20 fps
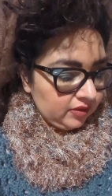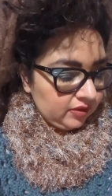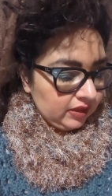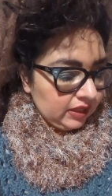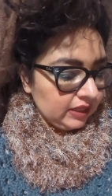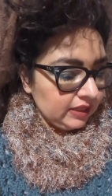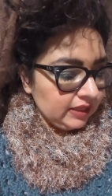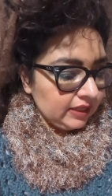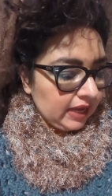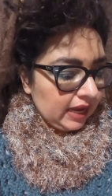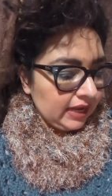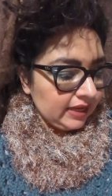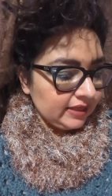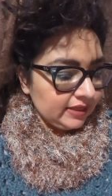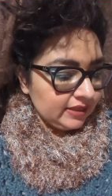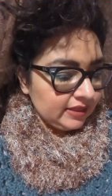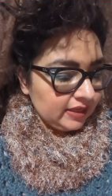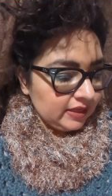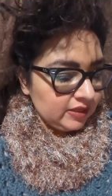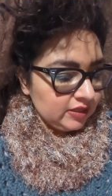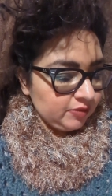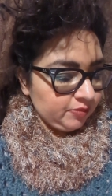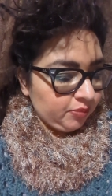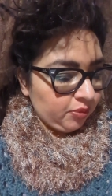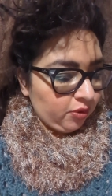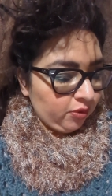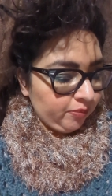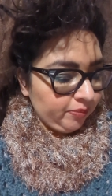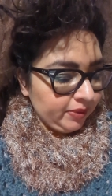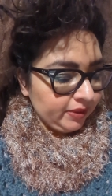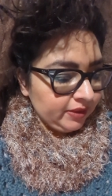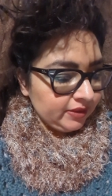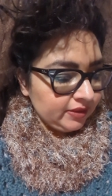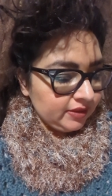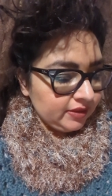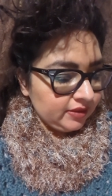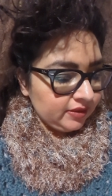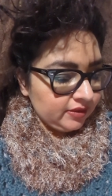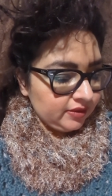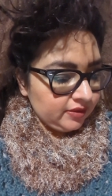And that says
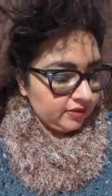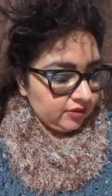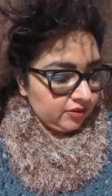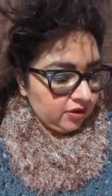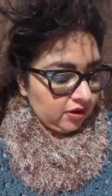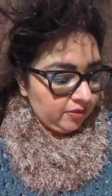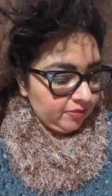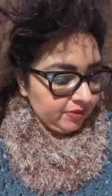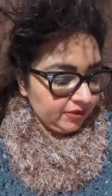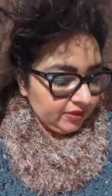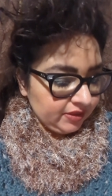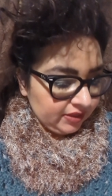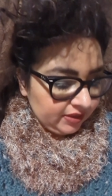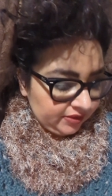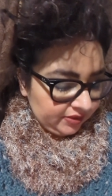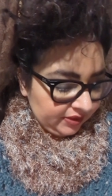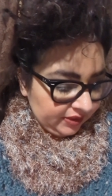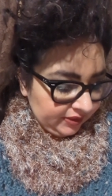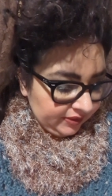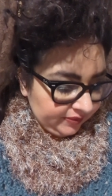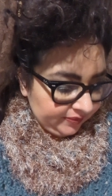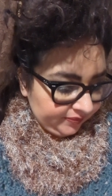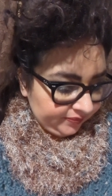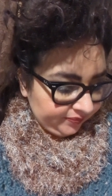pulpit's commentary.